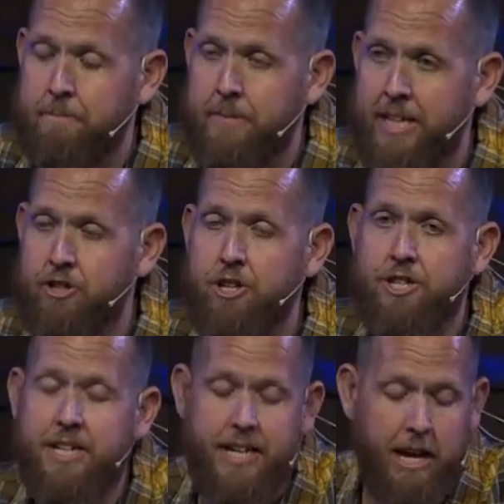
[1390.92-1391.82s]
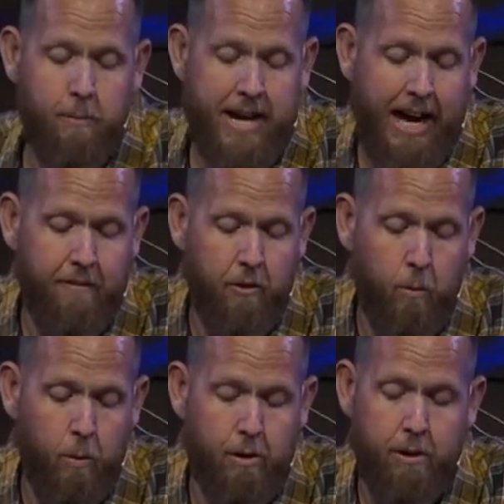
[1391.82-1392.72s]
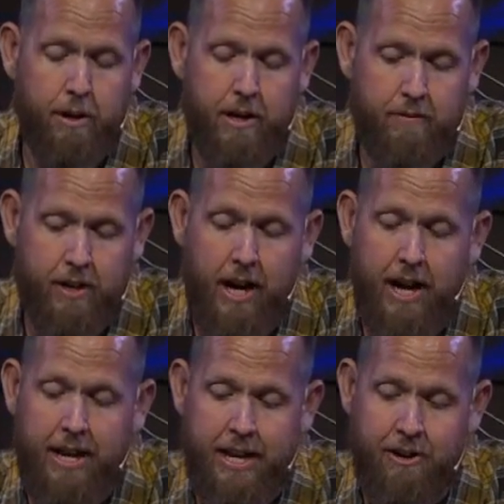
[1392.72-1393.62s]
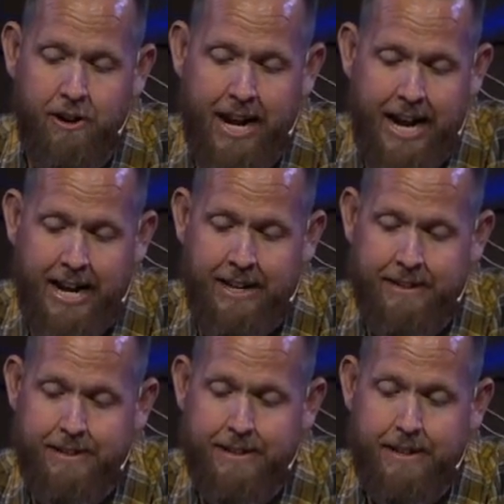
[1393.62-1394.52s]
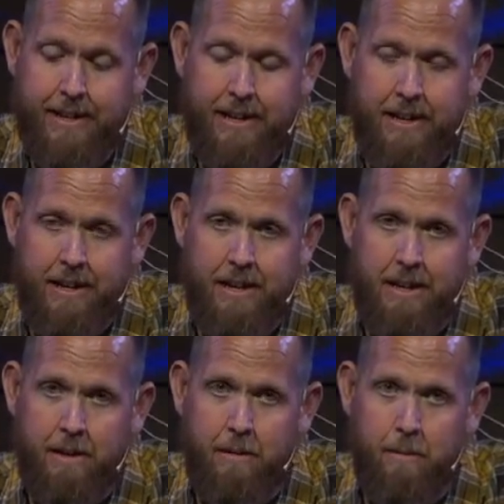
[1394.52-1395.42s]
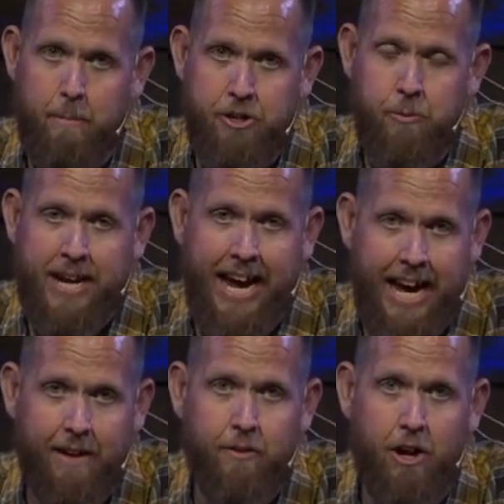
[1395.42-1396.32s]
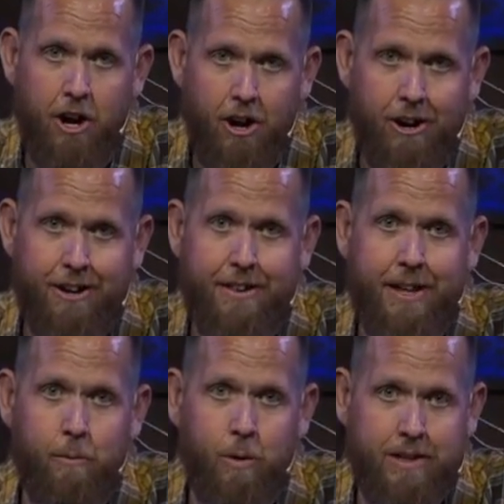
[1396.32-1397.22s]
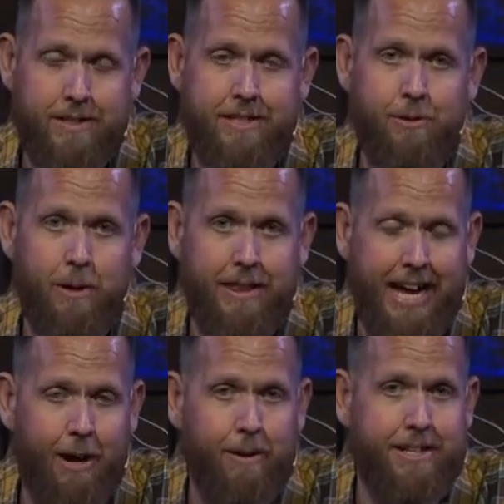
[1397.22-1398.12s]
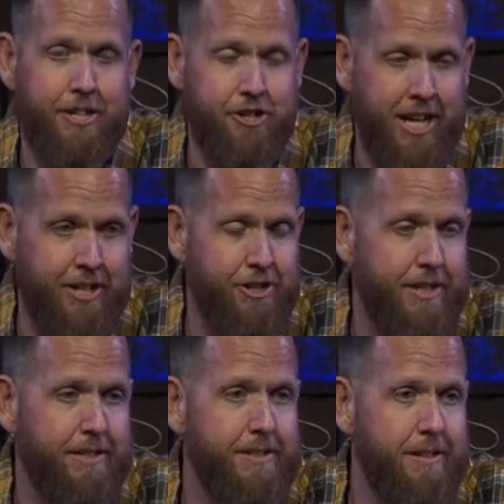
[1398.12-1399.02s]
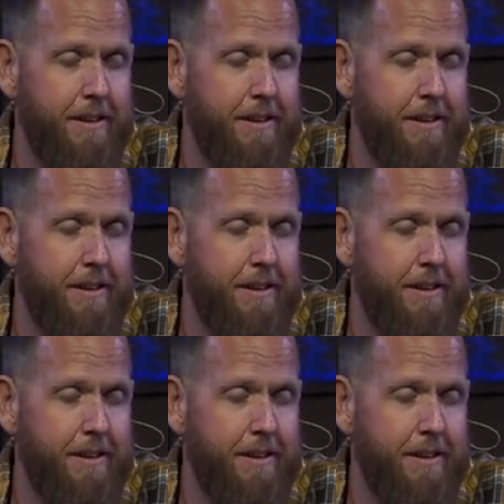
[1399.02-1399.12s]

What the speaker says: And church, today we have the word of God in our hand, but do we have the heart that wants to allow it to change us?